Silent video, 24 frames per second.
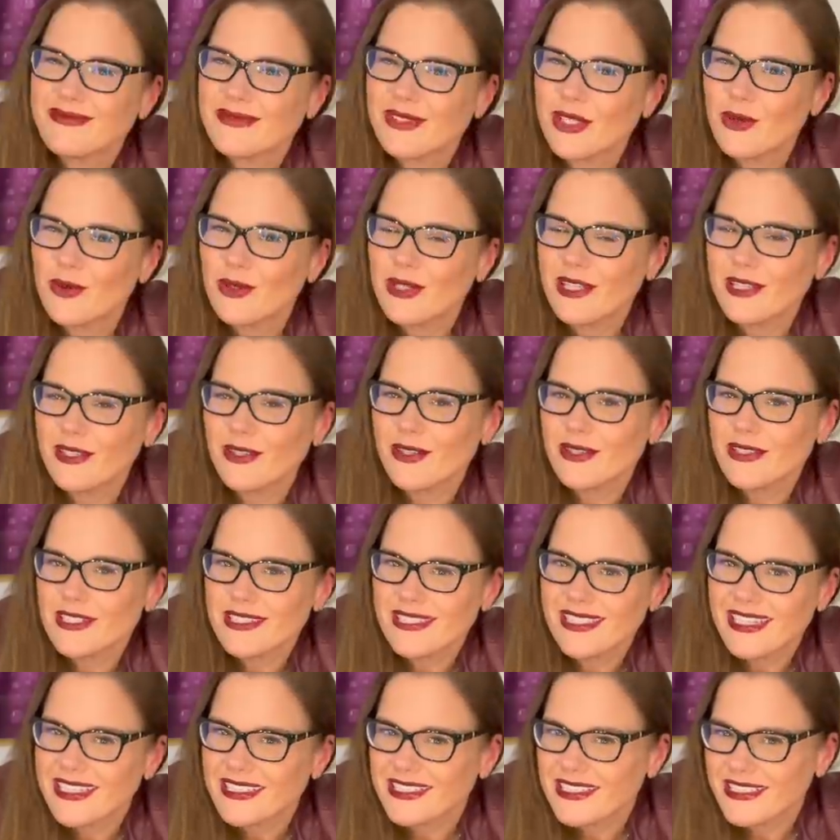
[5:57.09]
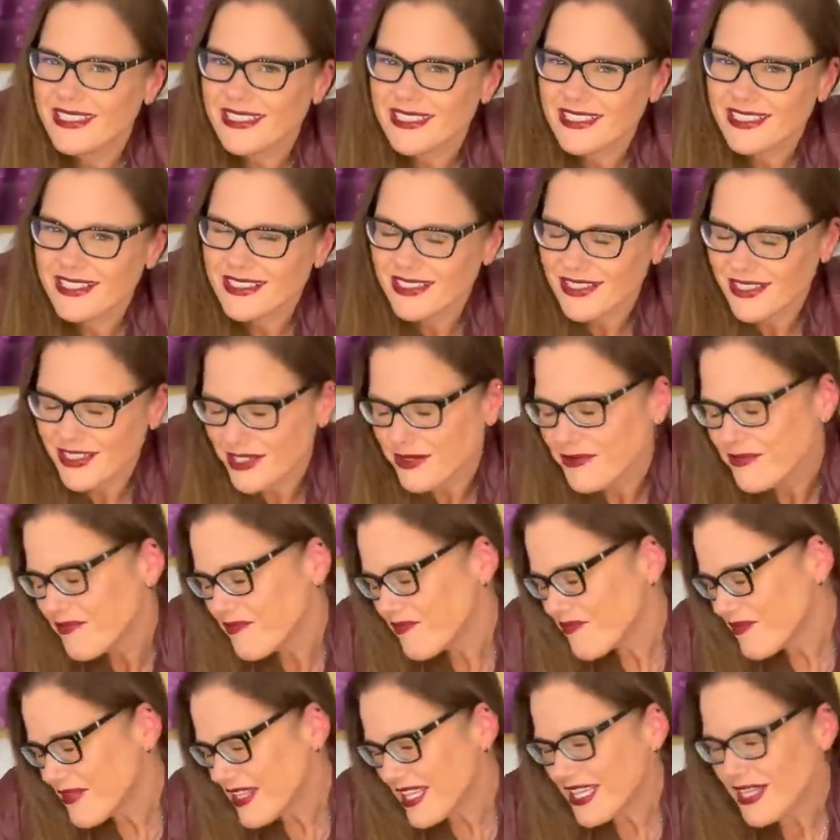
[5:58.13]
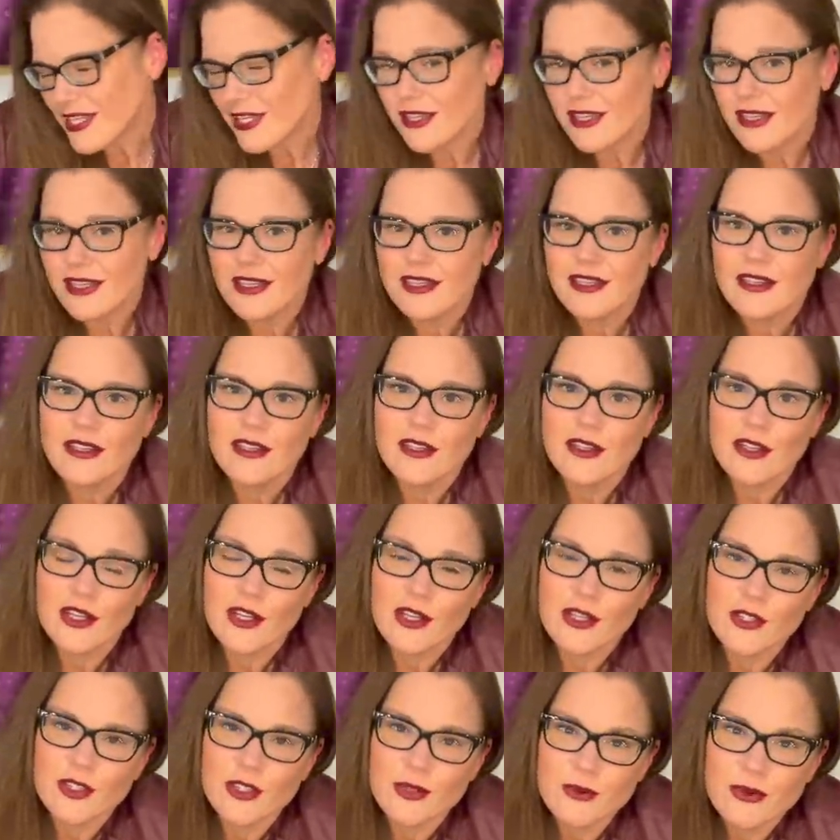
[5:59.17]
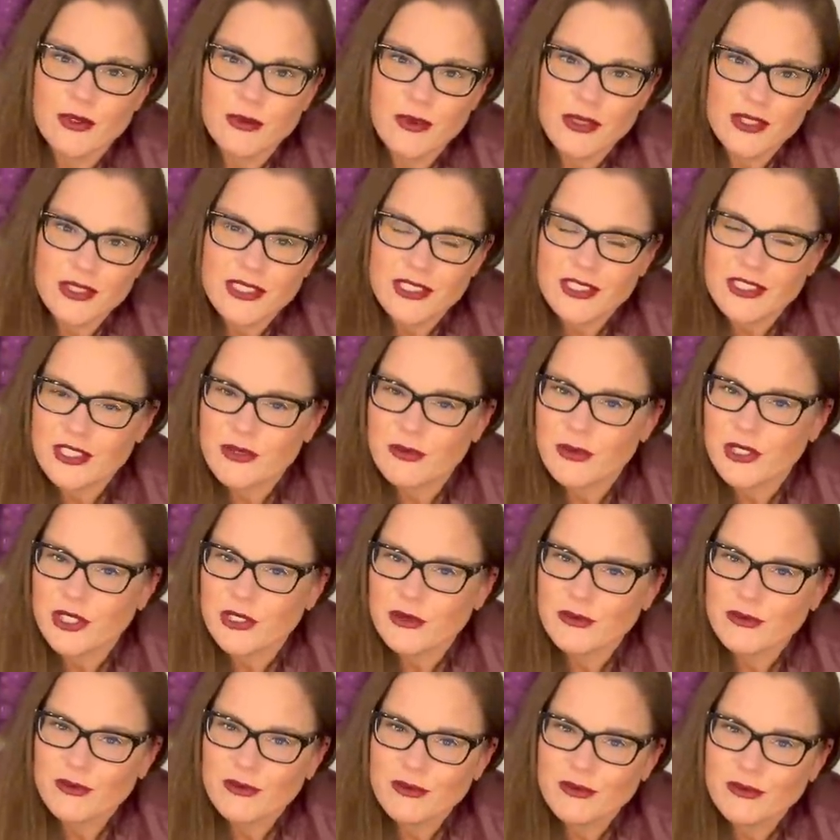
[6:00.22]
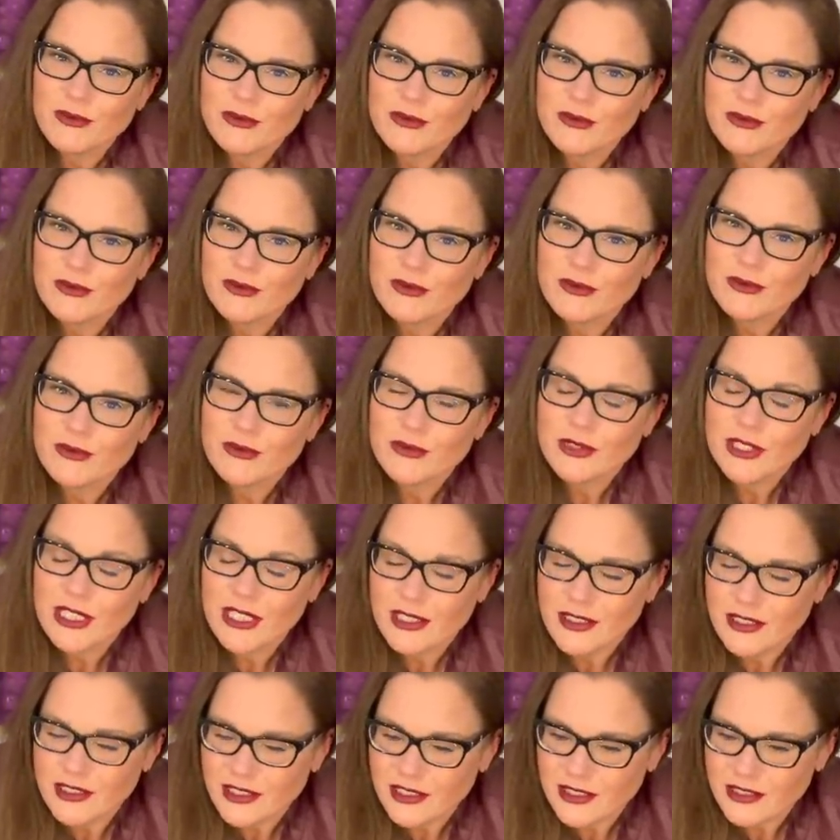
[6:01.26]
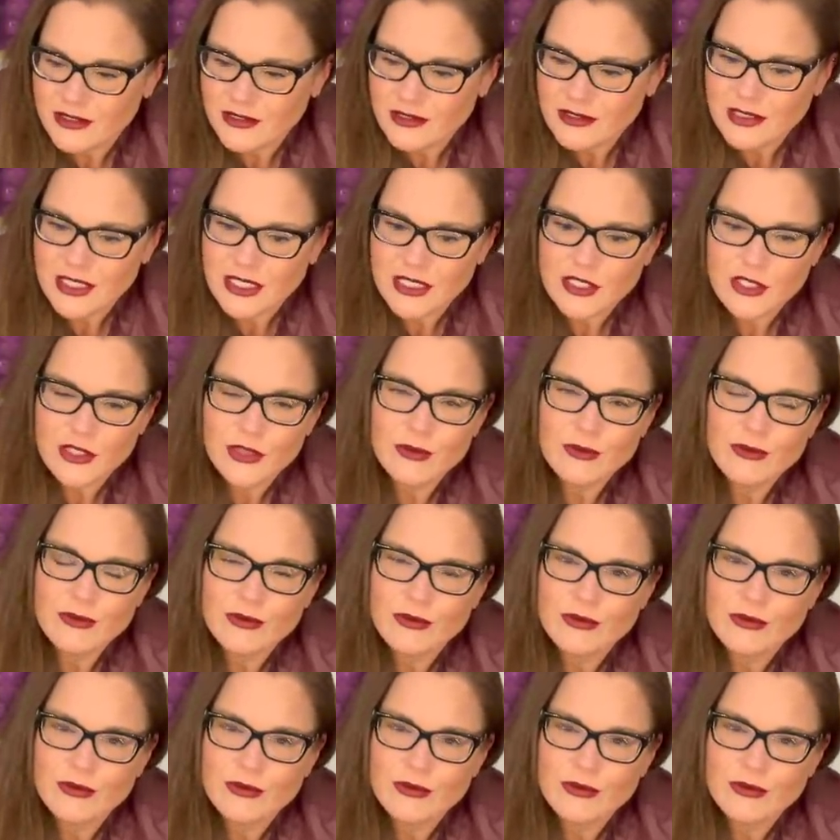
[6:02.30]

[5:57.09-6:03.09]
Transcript: Okay, all the sassiness aside, I hope you participate. And again, thank you.